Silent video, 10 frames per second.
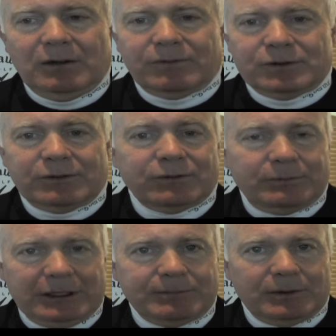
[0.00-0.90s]
for
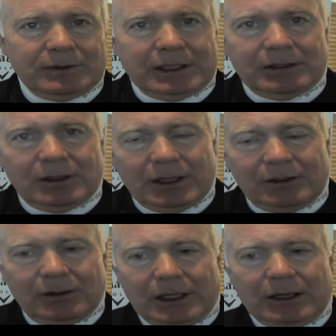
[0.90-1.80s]
different people,
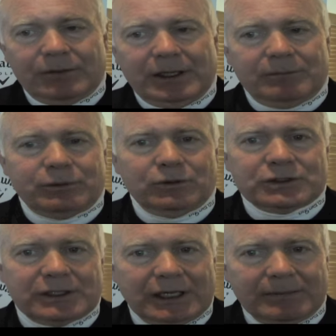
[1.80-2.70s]
and how they
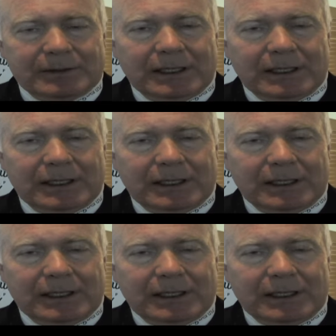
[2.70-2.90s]
approach the game